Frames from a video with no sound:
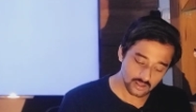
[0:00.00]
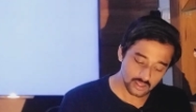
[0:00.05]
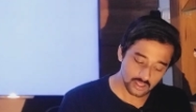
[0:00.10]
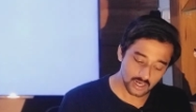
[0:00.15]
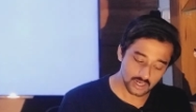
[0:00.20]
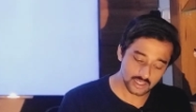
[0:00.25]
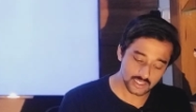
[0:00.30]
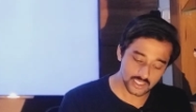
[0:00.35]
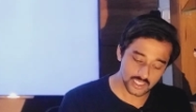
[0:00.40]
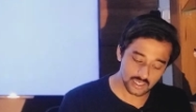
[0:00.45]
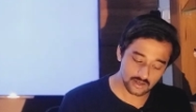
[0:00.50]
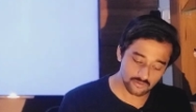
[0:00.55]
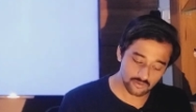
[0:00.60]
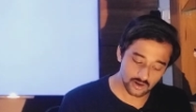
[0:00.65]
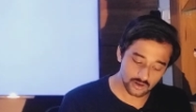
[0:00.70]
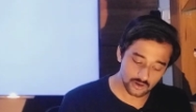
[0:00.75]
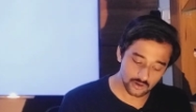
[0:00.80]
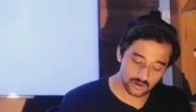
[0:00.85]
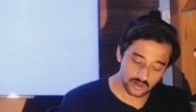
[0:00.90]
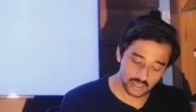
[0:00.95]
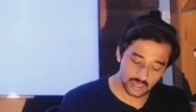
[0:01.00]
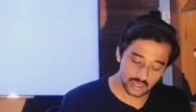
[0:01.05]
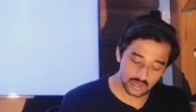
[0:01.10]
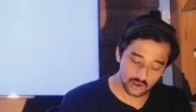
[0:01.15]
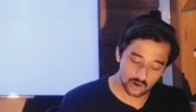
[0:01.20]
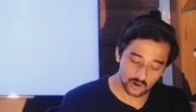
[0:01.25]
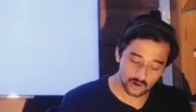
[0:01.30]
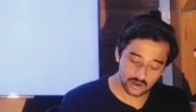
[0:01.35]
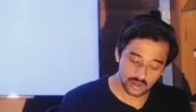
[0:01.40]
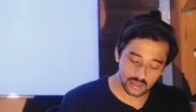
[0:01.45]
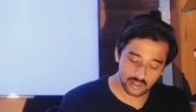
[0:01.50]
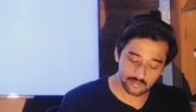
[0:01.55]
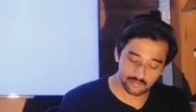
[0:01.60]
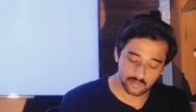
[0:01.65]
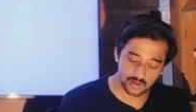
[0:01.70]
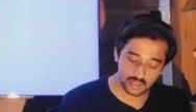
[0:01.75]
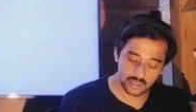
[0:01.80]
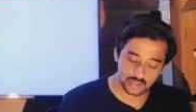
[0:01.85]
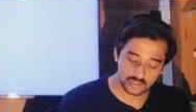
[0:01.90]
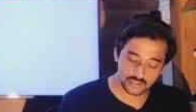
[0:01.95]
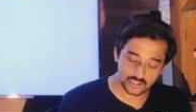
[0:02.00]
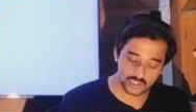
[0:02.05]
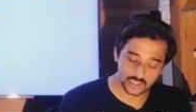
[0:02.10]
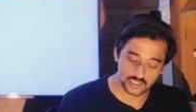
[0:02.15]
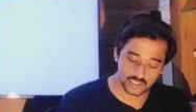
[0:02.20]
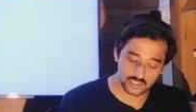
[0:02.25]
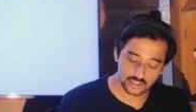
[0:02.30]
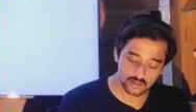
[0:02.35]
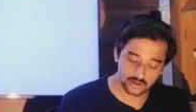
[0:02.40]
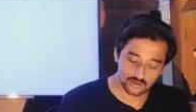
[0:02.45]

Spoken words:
That is equal to d long in minutes.